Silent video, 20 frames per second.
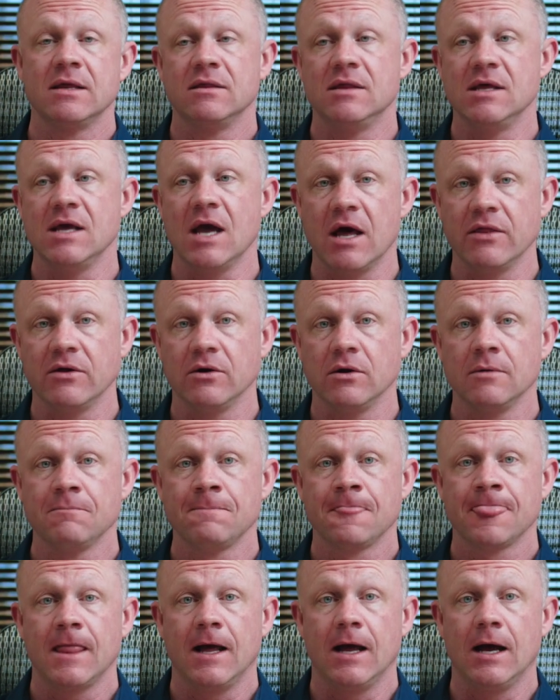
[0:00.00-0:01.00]
The other
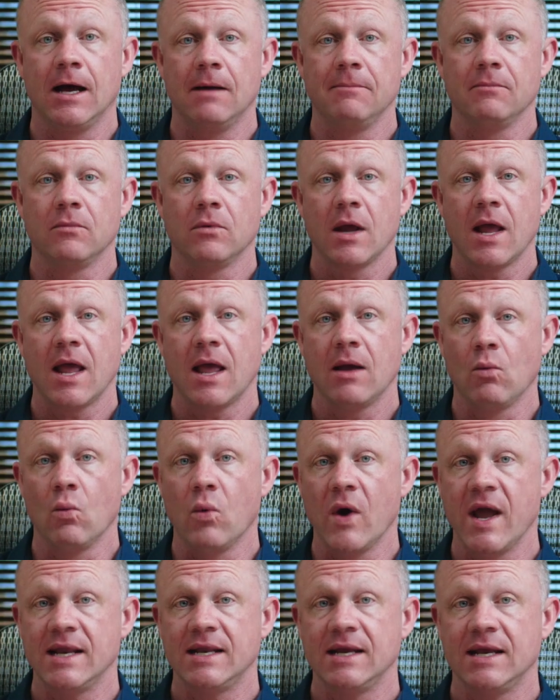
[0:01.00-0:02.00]

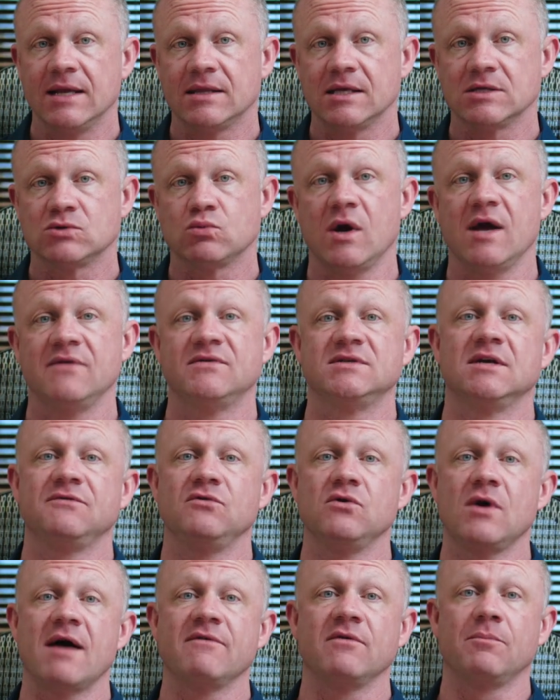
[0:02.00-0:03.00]
way to get this waived is
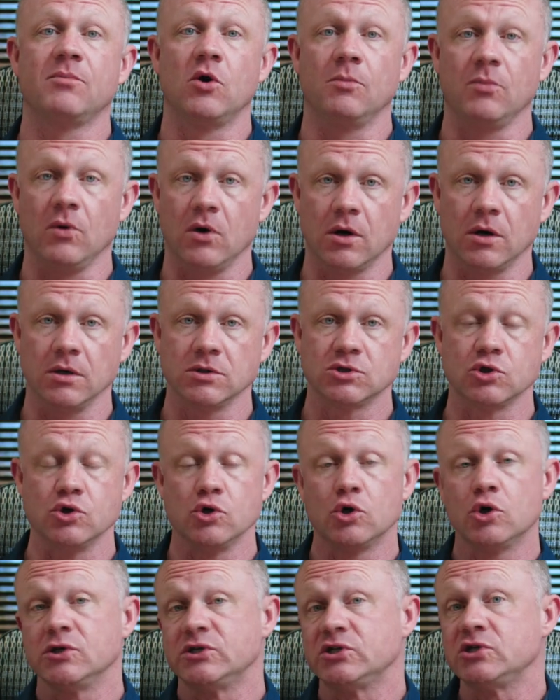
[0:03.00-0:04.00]
if you have a Purple Heart. So
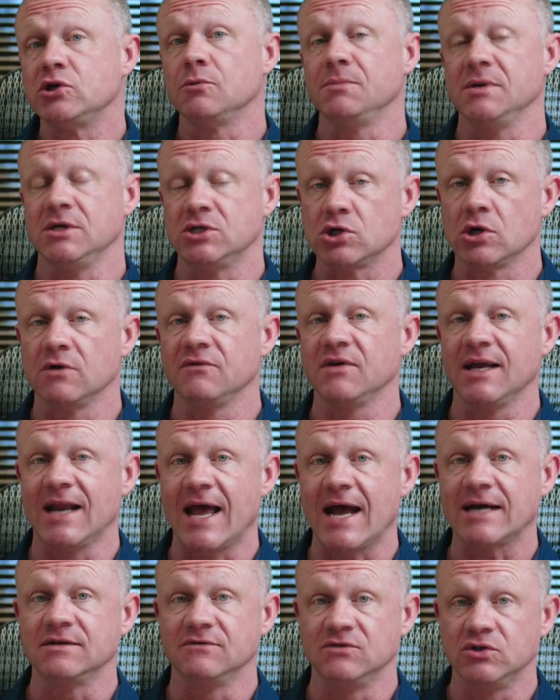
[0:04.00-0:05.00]
you could still be serving in
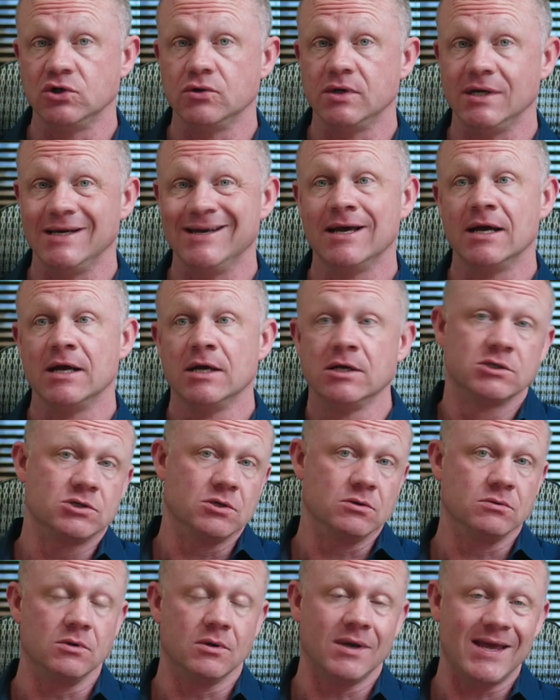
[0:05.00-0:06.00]
active duty,
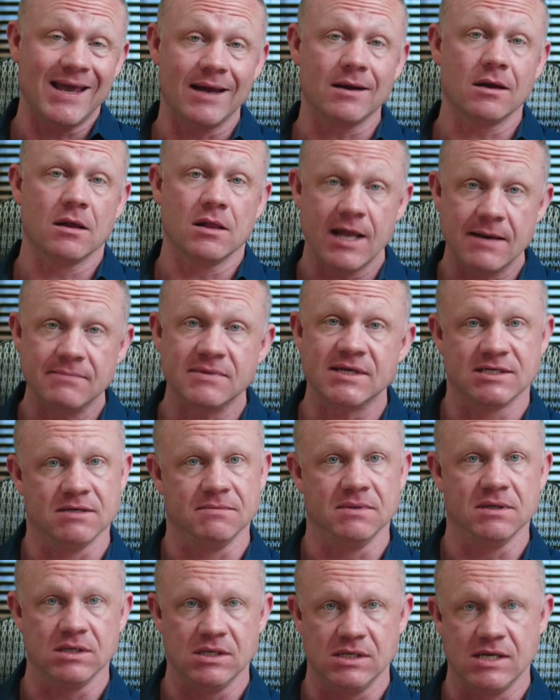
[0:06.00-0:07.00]
so you can't claim
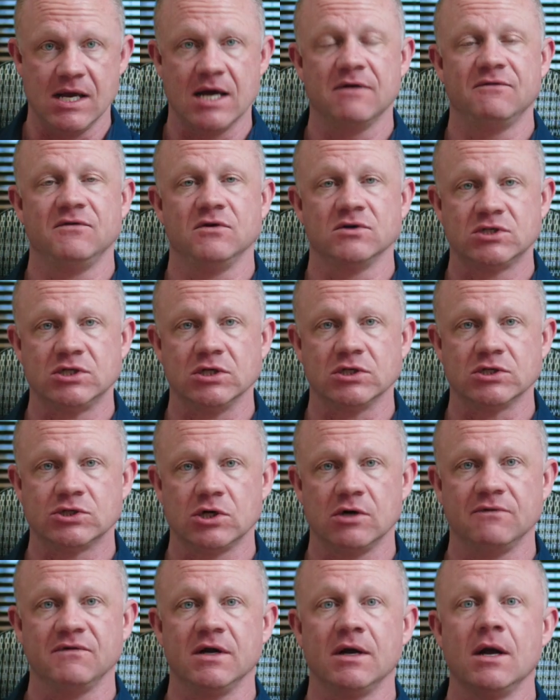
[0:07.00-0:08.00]
disability yet if you're still
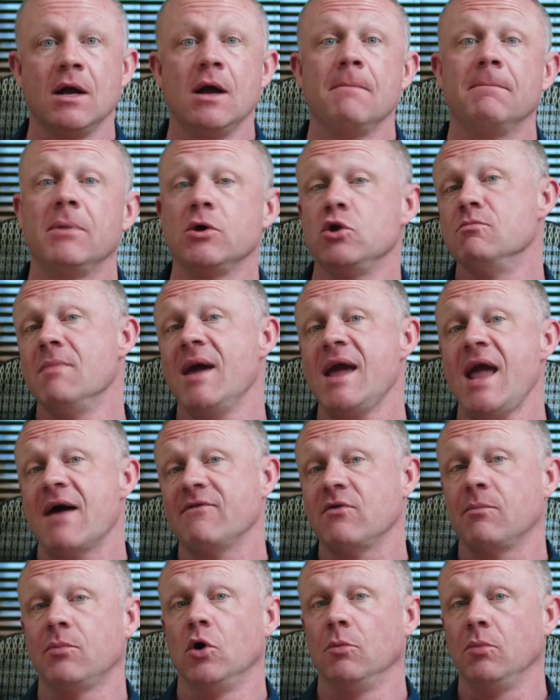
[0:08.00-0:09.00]
serving, but you may
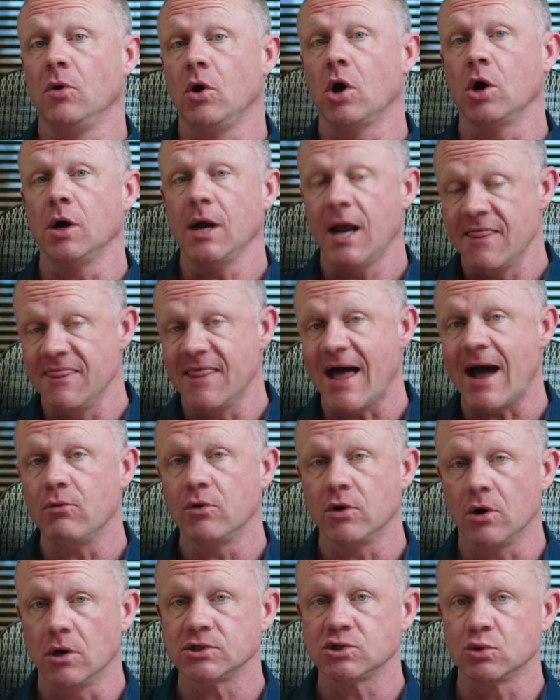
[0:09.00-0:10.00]
have a Purple Heart, and that
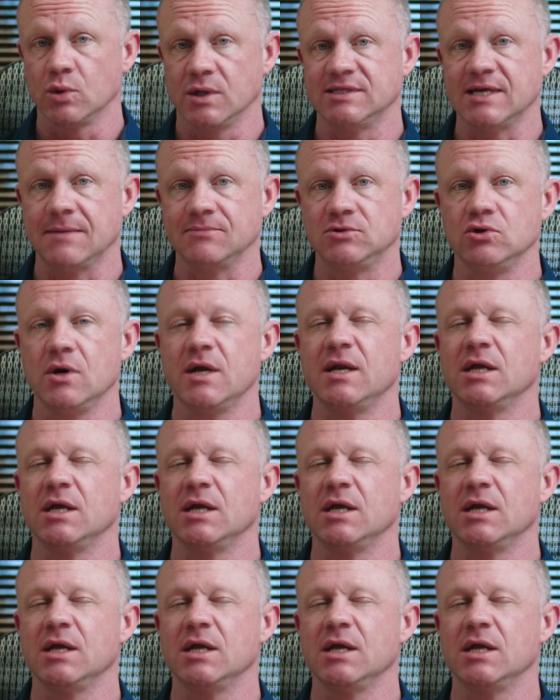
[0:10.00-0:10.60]
would also exempt you.